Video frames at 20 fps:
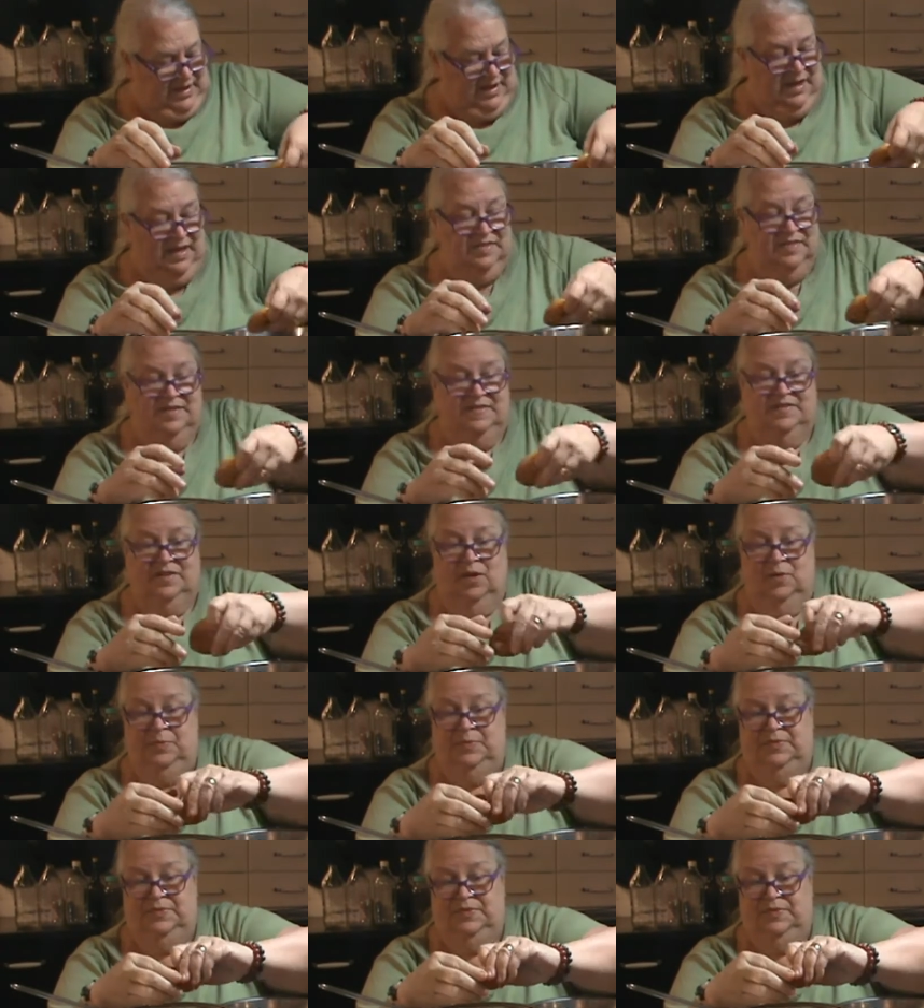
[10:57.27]
And this
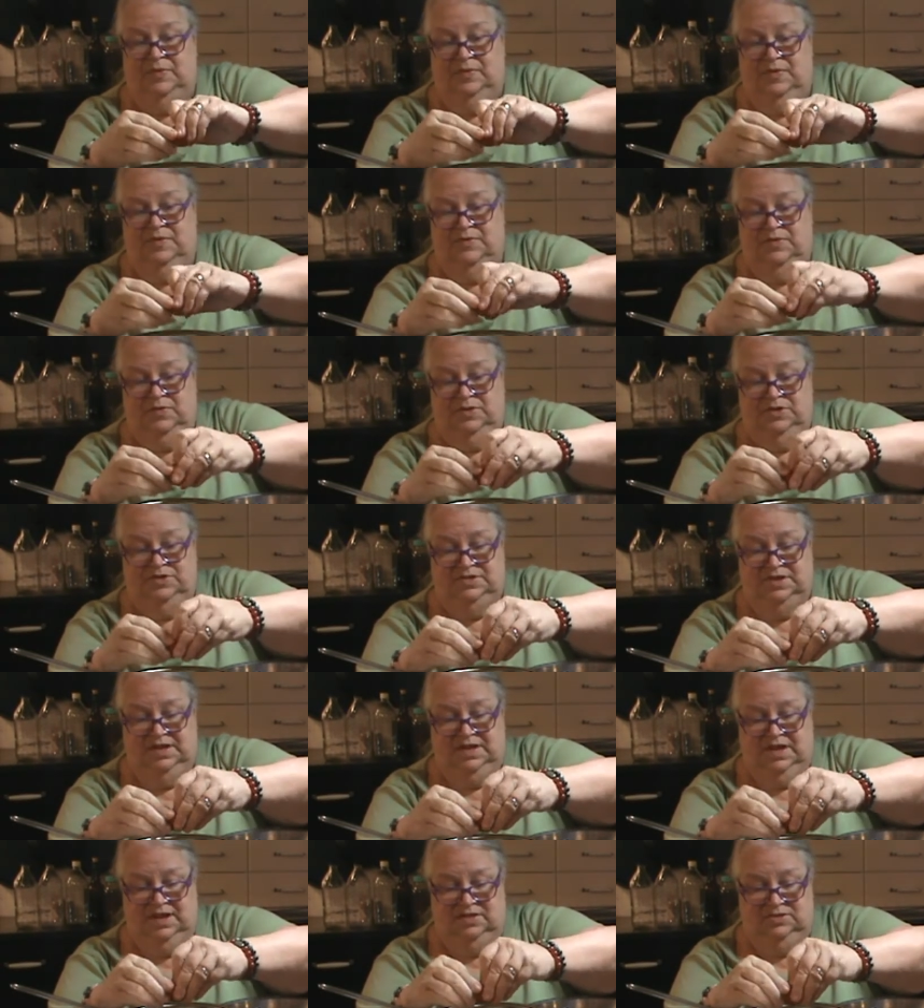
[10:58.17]
helps really
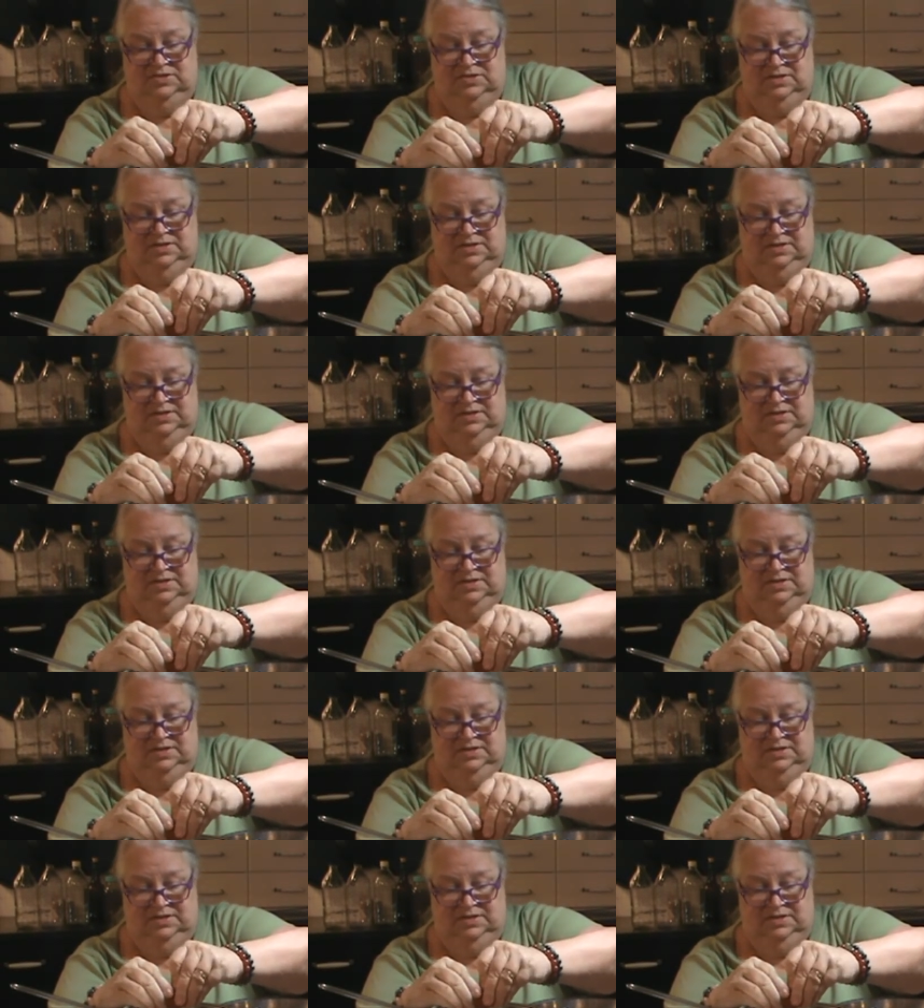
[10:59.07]
take out.